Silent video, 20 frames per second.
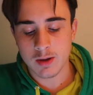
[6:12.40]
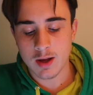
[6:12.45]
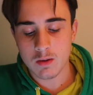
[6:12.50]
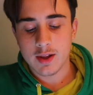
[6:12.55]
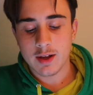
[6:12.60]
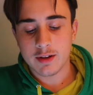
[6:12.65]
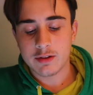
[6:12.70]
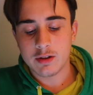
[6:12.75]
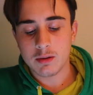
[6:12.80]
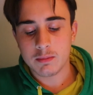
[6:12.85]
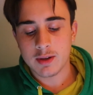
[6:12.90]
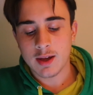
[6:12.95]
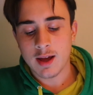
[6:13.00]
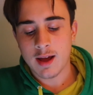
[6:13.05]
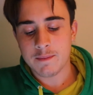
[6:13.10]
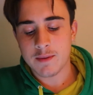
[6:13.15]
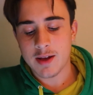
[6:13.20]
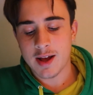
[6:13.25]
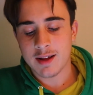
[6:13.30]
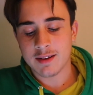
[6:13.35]
well. Next up we
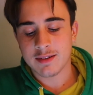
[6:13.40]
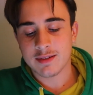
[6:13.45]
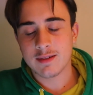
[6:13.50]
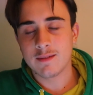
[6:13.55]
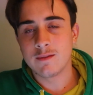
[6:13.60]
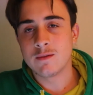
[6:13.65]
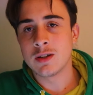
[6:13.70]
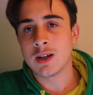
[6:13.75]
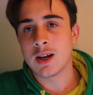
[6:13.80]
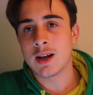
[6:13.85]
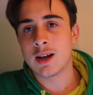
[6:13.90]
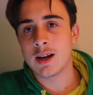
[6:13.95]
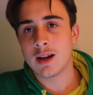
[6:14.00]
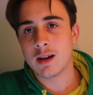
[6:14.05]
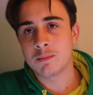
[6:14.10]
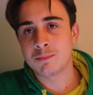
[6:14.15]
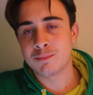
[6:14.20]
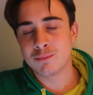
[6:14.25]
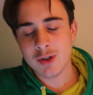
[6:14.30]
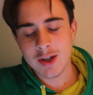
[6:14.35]
have Aston Villa.
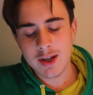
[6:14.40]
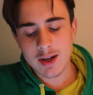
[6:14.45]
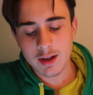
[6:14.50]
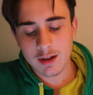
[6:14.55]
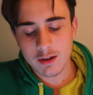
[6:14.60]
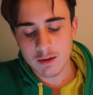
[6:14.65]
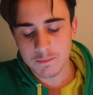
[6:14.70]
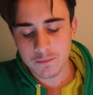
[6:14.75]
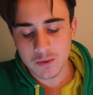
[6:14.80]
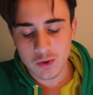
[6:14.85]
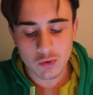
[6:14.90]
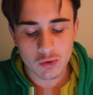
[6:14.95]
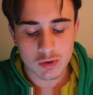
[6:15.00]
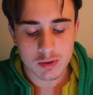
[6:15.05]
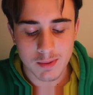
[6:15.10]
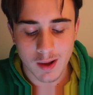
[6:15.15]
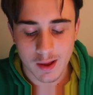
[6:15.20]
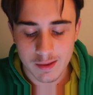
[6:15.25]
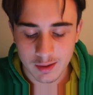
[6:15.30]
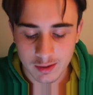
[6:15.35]
I'm really
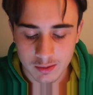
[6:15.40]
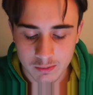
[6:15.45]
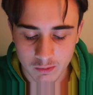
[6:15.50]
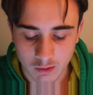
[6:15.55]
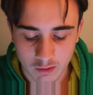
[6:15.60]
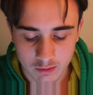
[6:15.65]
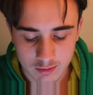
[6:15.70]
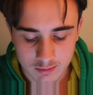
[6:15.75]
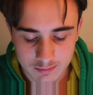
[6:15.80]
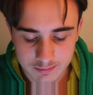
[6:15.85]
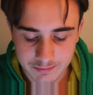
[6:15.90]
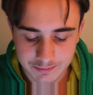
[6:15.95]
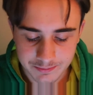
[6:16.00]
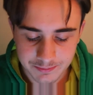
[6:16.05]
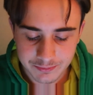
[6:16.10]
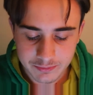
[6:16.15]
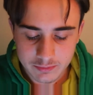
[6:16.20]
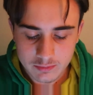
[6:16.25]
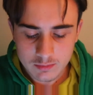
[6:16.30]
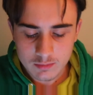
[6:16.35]
confused about this one.
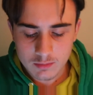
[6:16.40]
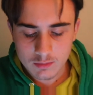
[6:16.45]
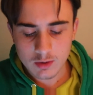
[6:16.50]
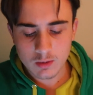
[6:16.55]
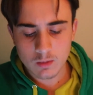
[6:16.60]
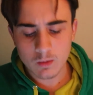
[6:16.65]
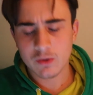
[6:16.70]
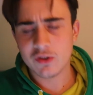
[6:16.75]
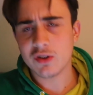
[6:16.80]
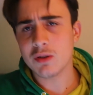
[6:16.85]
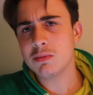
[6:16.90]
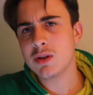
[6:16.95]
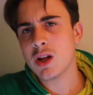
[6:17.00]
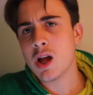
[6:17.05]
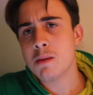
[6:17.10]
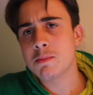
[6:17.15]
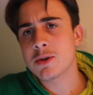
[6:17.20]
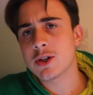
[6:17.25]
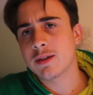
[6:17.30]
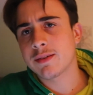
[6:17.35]

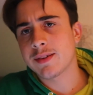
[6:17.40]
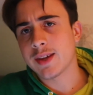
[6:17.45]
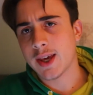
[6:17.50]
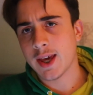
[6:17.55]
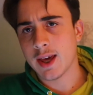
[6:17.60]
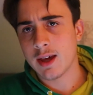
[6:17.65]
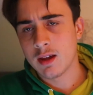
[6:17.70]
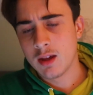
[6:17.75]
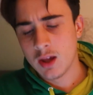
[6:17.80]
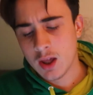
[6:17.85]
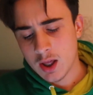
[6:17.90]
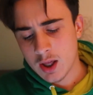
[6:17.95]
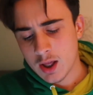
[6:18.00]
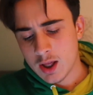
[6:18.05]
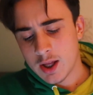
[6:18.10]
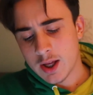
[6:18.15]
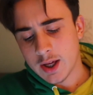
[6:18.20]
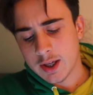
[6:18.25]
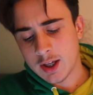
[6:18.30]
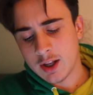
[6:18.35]
Sometimes you see it
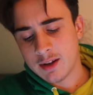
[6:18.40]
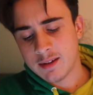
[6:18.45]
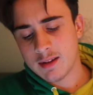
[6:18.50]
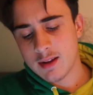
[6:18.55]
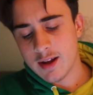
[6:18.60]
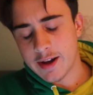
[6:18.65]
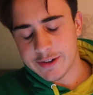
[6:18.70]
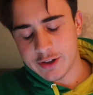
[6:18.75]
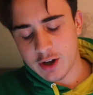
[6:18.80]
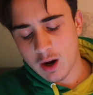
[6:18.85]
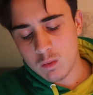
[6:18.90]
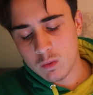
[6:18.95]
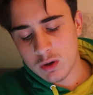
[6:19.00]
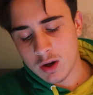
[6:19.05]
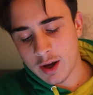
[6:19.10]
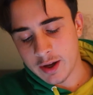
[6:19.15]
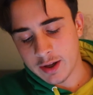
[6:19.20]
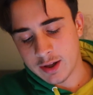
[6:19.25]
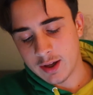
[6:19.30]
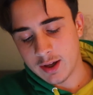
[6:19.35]
and I don't
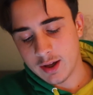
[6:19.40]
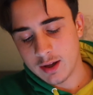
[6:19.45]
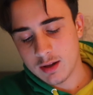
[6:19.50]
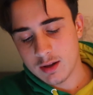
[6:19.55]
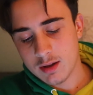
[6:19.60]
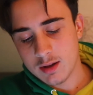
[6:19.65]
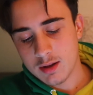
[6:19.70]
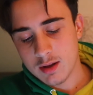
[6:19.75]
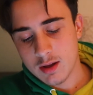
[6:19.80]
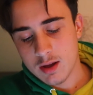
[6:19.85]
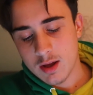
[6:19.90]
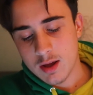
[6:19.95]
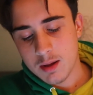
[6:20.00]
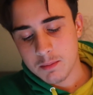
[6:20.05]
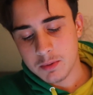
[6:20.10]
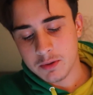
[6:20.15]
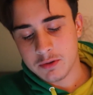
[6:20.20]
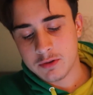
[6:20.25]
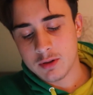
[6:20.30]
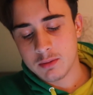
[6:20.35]
like it,
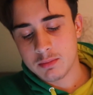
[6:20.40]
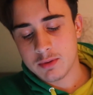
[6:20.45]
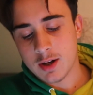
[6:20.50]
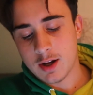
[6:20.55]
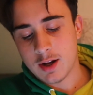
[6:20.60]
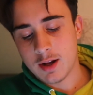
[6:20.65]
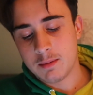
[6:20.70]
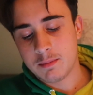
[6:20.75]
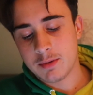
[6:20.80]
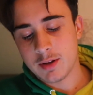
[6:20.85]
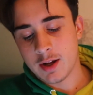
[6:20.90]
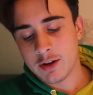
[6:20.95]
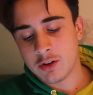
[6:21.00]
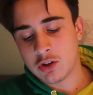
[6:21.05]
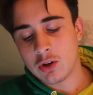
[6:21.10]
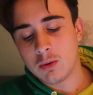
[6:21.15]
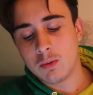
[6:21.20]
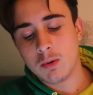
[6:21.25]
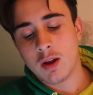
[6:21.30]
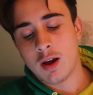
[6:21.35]
but sometimes I
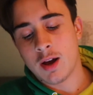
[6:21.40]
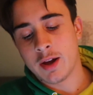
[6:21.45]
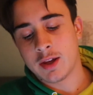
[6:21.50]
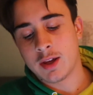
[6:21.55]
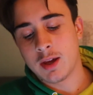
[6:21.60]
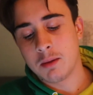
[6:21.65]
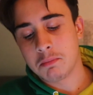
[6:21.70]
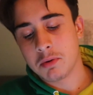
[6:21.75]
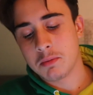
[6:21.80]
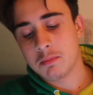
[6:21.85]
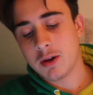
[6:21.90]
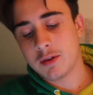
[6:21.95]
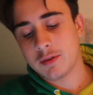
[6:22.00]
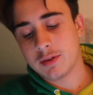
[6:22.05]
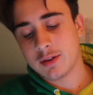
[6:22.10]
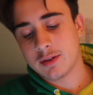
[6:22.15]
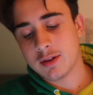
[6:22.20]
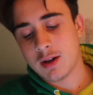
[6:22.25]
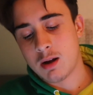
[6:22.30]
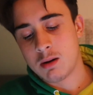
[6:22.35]
do like it, but
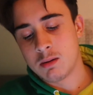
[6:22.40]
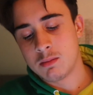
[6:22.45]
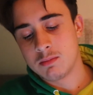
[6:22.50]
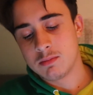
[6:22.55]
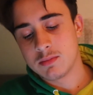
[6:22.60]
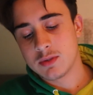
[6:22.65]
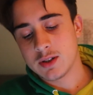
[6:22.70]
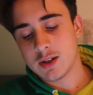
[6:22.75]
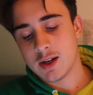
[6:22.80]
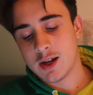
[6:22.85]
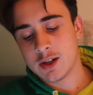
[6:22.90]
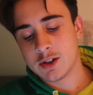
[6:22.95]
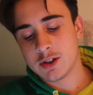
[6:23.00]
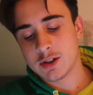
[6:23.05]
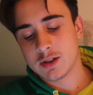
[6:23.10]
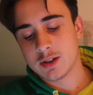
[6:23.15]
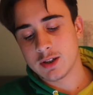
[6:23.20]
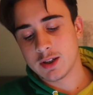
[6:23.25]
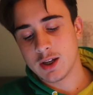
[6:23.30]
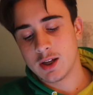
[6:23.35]
most of the time I
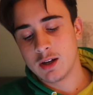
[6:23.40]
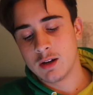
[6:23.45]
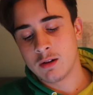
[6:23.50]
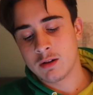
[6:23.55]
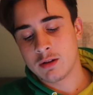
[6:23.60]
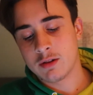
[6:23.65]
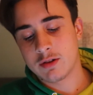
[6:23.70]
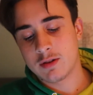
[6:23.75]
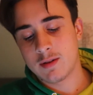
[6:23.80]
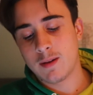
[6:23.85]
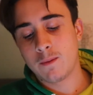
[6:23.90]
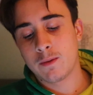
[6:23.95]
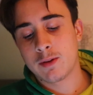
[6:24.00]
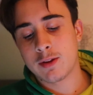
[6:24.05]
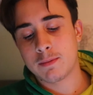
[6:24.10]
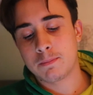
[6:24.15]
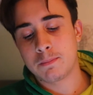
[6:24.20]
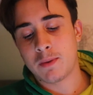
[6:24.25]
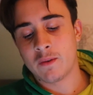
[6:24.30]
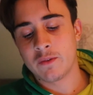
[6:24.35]
just think it looks too
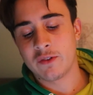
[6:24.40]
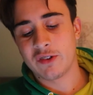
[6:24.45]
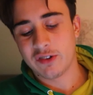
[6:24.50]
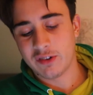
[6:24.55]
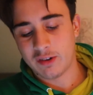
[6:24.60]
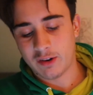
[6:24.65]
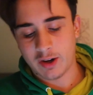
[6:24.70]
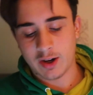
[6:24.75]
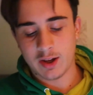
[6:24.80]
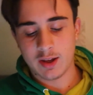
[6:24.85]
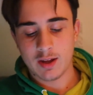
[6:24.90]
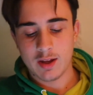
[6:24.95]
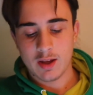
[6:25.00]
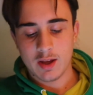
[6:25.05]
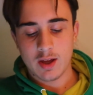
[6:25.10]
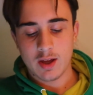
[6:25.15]
sponsory